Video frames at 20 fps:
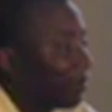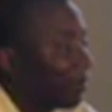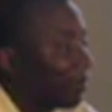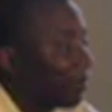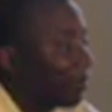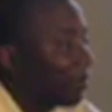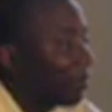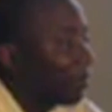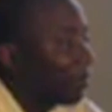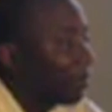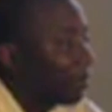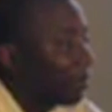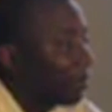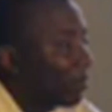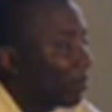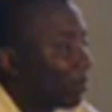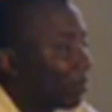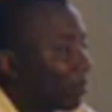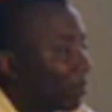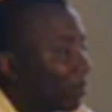All right.
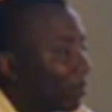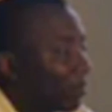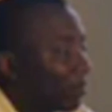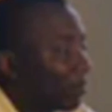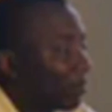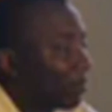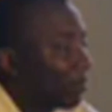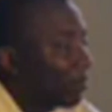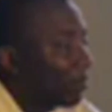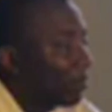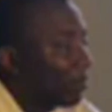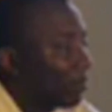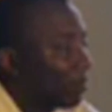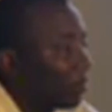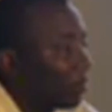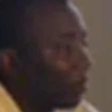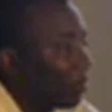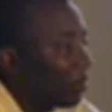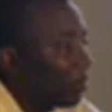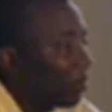Um, let me ask
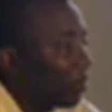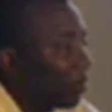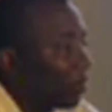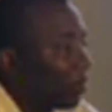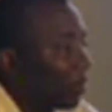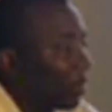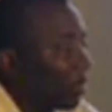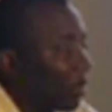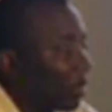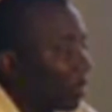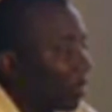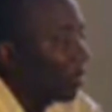a more personal